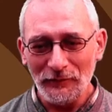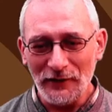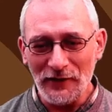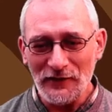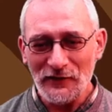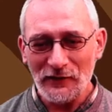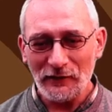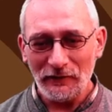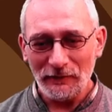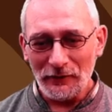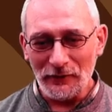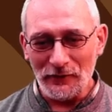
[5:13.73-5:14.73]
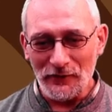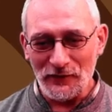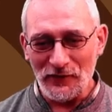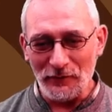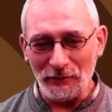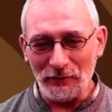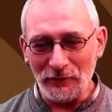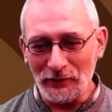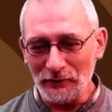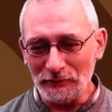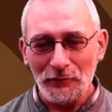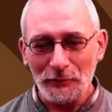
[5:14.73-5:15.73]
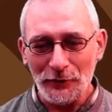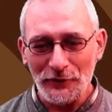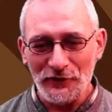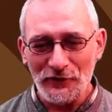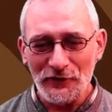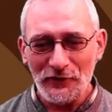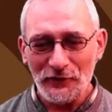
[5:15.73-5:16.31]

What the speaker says: isk, in some persons.